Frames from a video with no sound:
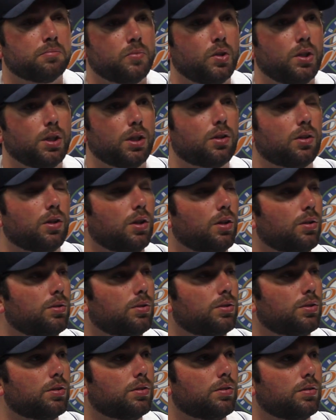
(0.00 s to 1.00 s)
They're
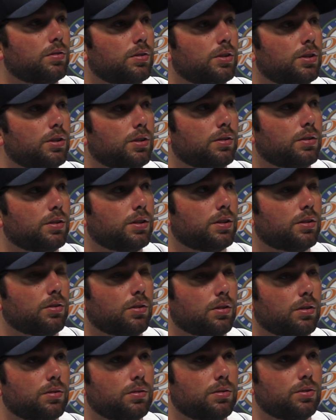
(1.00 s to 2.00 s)
close. They're
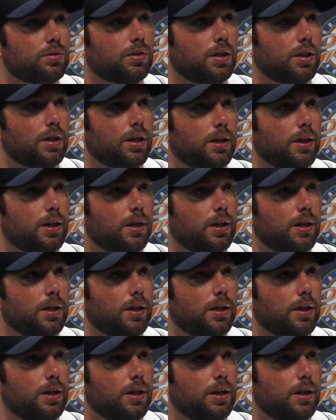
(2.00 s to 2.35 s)
close.